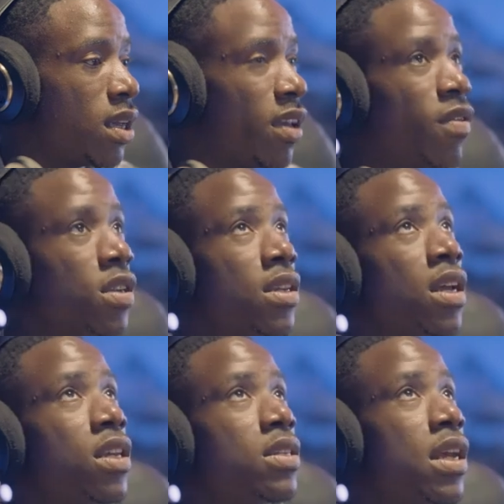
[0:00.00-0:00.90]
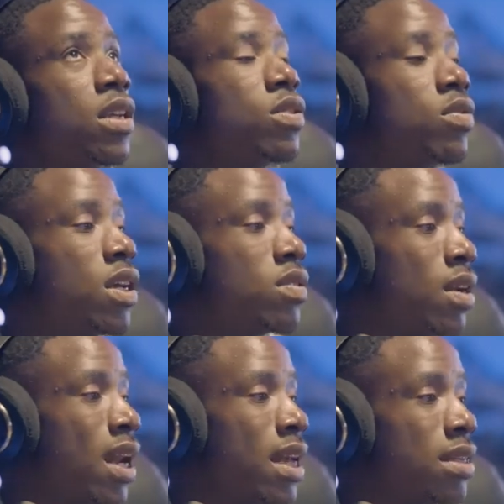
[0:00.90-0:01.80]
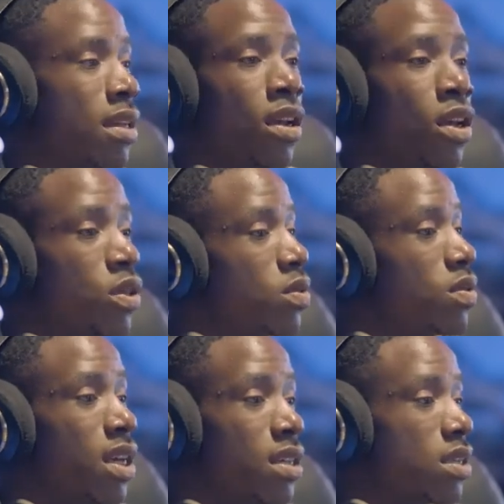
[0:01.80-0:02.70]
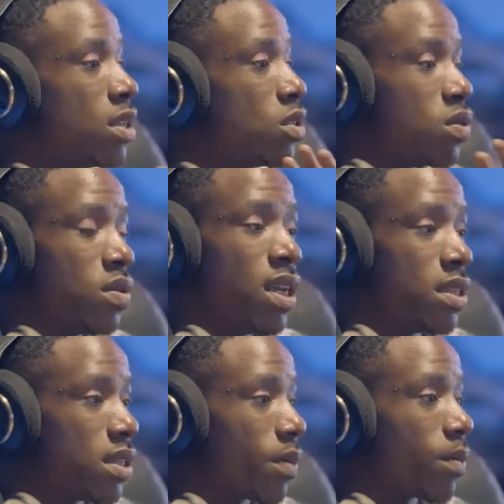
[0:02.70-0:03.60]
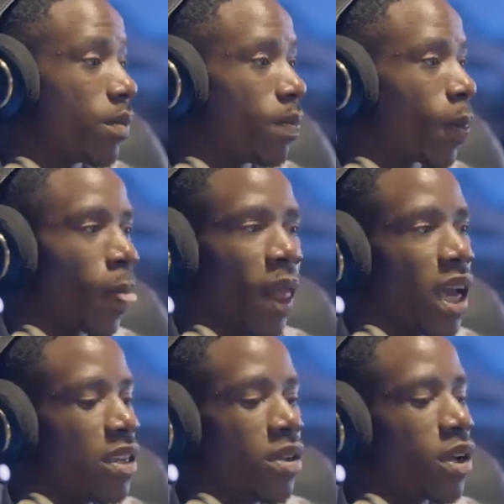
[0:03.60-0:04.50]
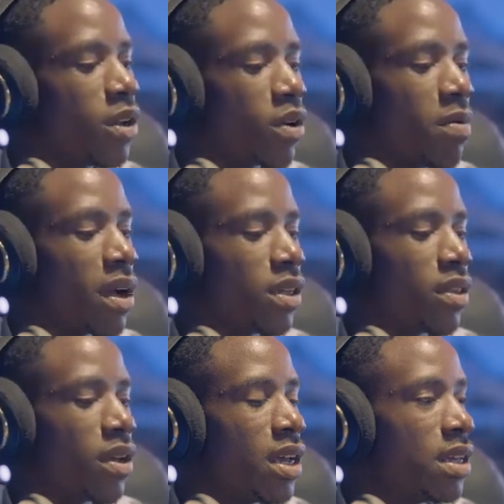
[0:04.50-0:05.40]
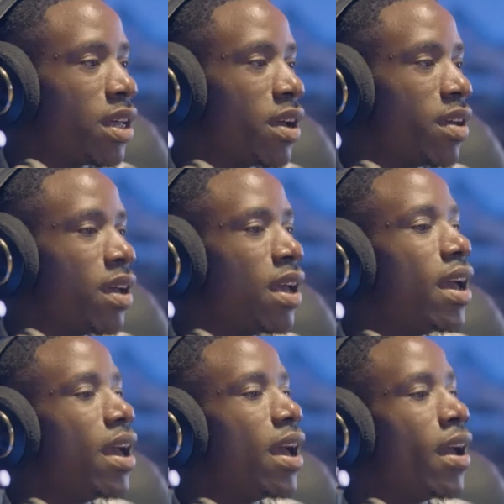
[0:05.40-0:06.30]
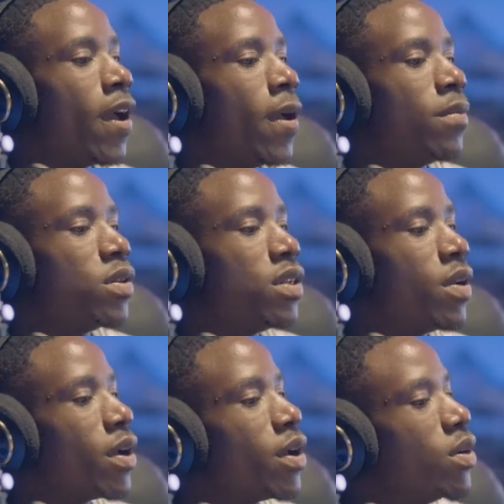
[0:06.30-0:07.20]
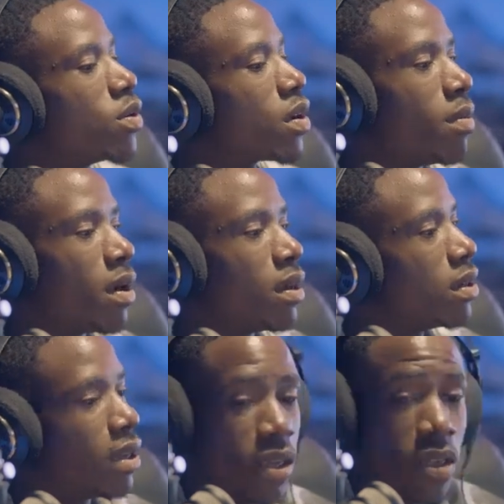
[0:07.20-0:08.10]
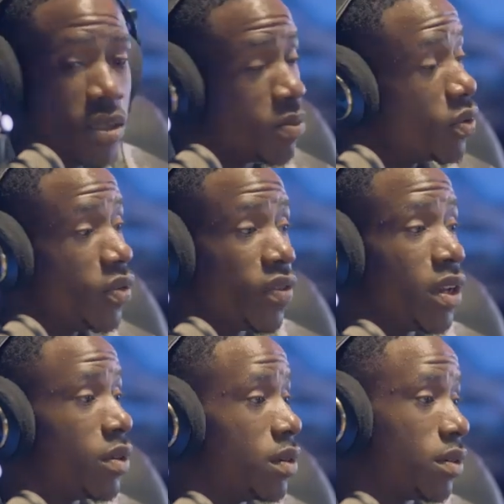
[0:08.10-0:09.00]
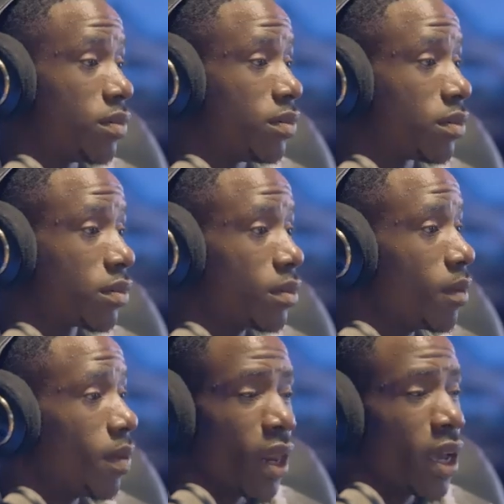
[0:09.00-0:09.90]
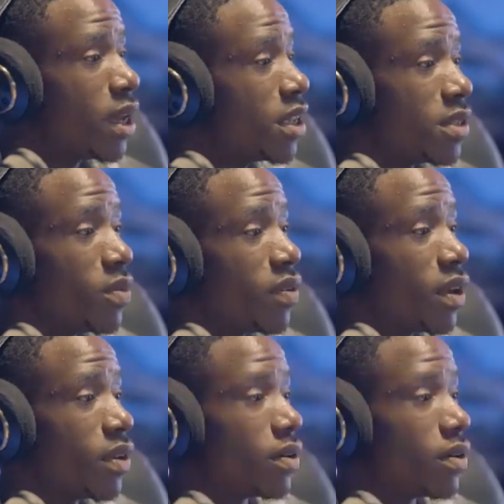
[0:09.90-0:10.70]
if he's saying he's taking 2 days on lighting, 2 days is 2 days. He's not going to come back the third day and tell you, today we're going to talk about he's moving on. He's moving. Okay. He's moving